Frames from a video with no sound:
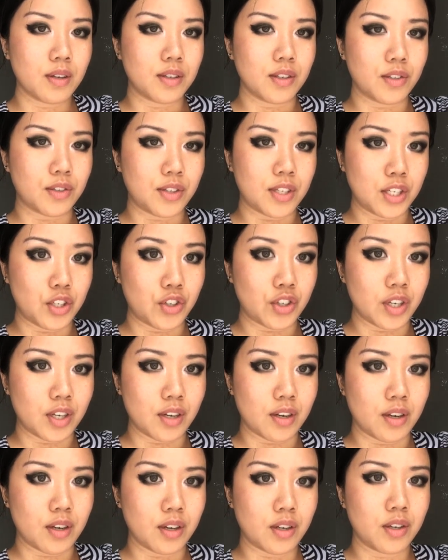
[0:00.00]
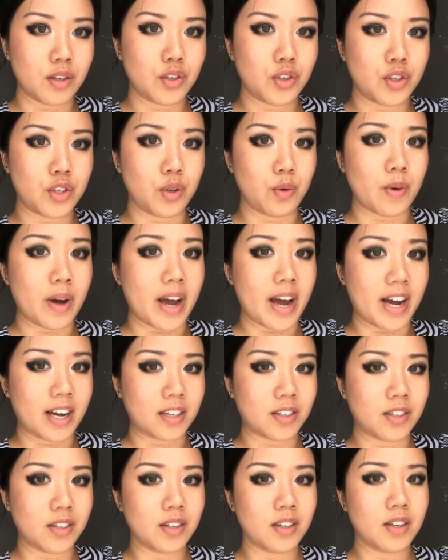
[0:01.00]
decision to
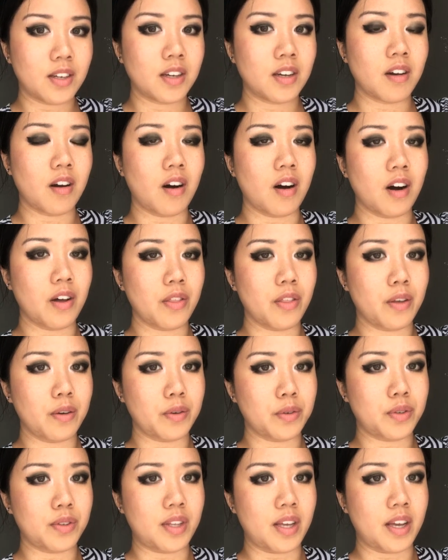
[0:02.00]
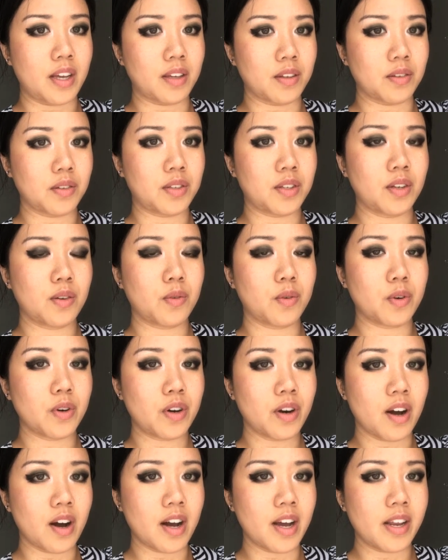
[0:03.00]
act on those things
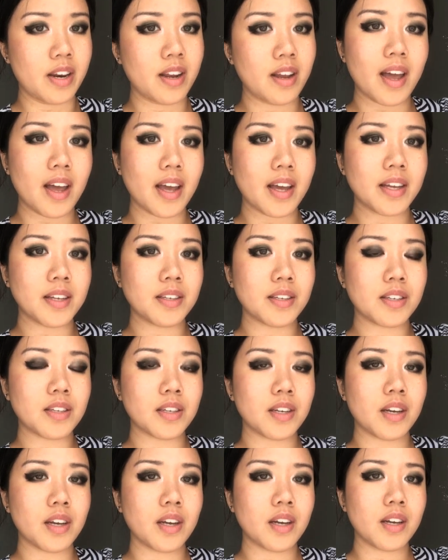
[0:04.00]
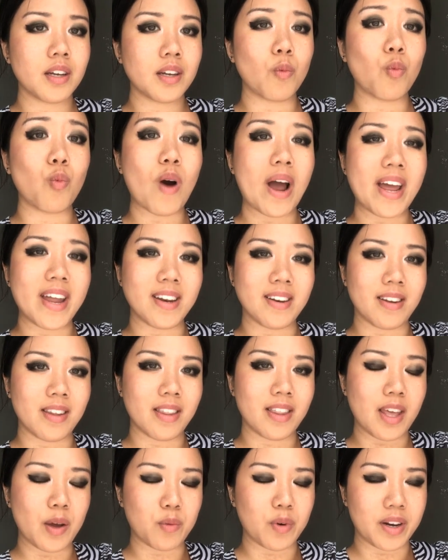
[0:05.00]
or not, and when
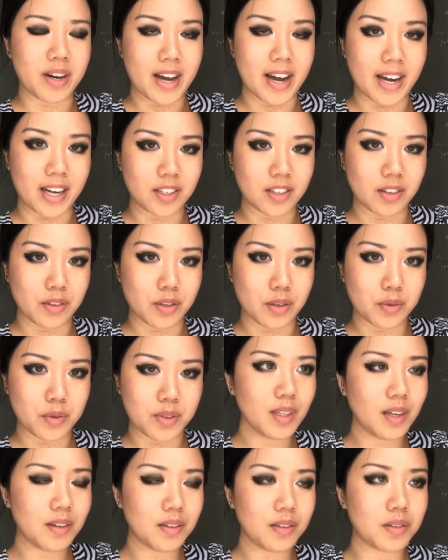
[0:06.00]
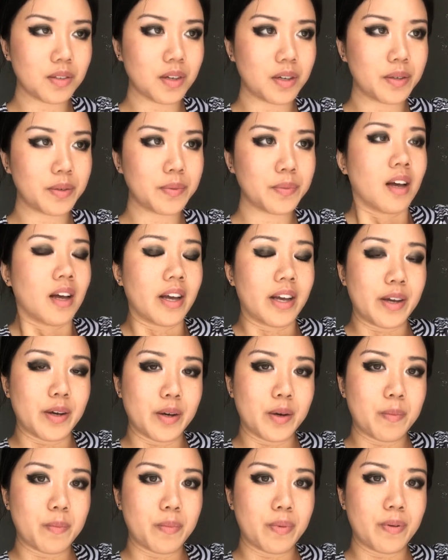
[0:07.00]
they want to act on those things. So I
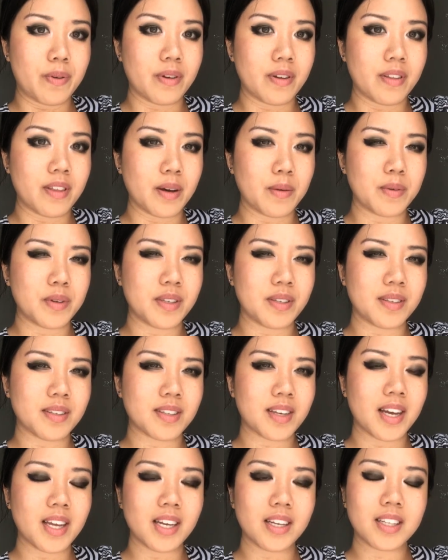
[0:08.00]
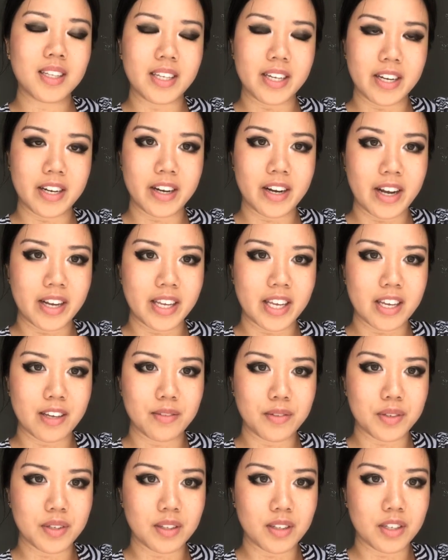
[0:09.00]
hope that was kind of clear and
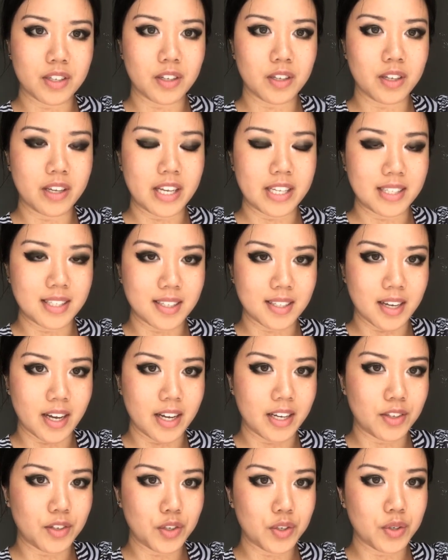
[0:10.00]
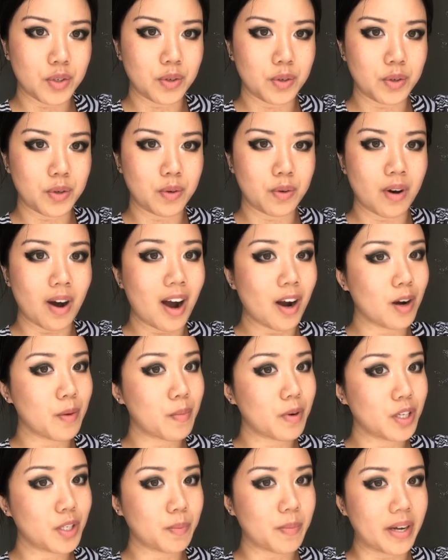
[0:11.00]
gives a little insight to our
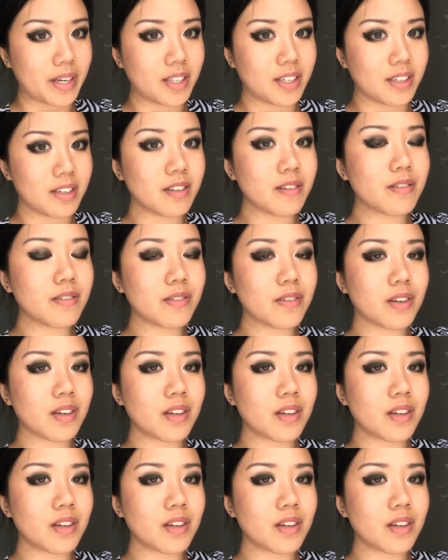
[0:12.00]
perspective.